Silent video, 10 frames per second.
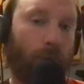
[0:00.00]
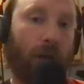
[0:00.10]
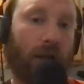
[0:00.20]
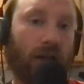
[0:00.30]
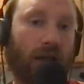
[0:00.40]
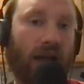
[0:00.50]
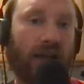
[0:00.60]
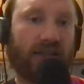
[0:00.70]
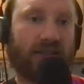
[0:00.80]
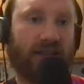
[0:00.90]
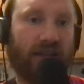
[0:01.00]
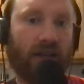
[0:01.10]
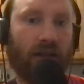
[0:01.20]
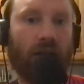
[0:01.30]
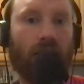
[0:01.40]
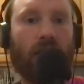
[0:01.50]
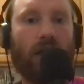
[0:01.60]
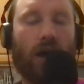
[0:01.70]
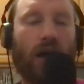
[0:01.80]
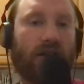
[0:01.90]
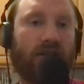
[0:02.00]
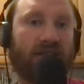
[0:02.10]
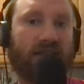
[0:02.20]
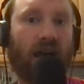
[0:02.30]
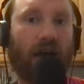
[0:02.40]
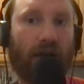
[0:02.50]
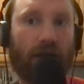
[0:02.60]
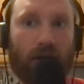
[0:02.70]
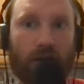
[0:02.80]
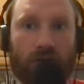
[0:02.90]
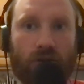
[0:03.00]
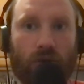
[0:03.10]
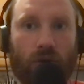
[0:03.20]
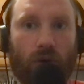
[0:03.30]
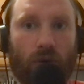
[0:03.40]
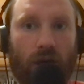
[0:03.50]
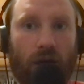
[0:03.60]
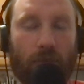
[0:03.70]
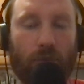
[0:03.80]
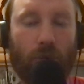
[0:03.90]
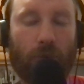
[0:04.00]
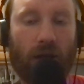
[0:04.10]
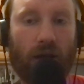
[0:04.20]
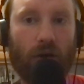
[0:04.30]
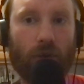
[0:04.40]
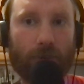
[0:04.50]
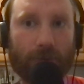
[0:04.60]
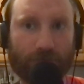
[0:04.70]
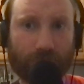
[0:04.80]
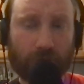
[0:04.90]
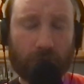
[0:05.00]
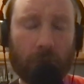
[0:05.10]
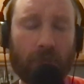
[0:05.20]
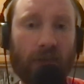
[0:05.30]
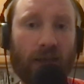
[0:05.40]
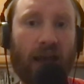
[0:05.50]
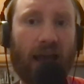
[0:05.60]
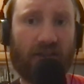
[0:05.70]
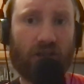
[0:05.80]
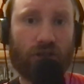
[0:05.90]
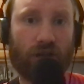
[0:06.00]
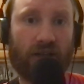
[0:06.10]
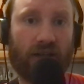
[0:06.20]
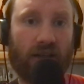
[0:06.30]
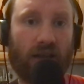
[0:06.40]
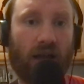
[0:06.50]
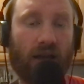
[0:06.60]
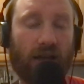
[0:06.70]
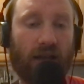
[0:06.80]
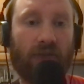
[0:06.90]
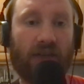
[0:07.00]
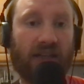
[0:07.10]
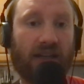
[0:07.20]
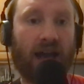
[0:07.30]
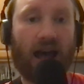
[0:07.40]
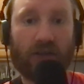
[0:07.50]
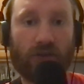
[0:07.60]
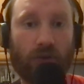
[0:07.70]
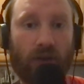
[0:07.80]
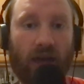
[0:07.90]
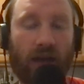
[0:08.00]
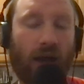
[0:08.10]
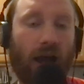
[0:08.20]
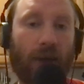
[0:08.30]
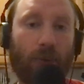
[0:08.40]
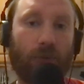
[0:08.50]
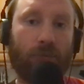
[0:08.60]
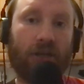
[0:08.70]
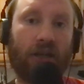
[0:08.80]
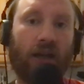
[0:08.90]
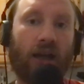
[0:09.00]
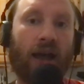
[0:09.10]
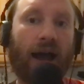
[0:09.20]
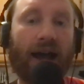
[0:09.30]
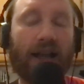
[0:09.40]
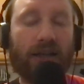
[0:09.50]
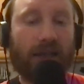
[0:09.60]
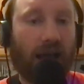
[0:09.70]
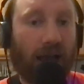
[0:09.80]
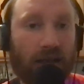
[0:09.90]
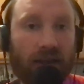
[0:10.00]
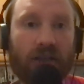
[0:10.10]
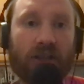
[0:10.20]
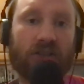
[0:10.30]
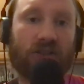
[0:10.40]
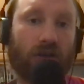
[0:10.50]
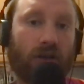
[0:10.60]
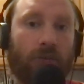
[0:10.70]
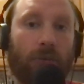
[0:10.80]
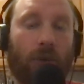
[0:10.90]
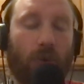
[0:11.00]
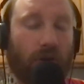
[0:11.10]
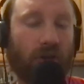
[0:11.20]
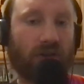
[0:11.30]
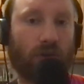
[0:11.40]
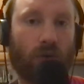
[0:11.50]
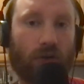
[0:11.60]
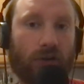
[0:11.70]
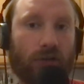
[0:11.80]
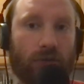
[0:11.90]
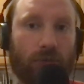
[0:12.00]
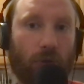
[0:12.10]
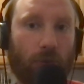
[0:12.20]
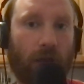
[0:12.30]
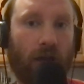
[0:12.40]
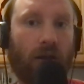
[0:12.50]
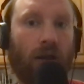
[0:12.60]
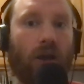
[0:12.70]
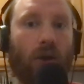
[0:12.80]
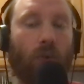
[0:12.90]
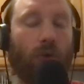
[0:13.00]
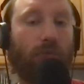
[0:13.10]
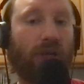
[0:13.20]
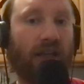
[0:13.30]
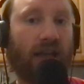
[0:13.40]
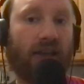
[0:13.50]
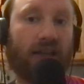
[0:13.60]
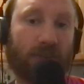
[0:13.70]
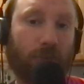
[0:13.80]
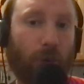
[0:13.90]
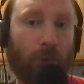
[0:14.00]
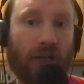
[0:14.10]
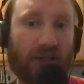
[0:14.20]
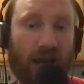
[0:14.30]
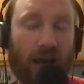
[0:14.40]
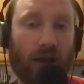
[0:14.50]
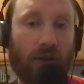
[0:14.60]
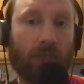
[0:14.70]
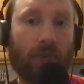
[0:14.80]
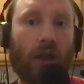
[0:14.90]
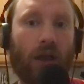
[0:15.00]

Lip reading: Mike Elias did decide to go get bullpen help at the trade deadline. If he did not do that, I would be highly, highly concerned about where this Orioles bullpen would be at this moment in time.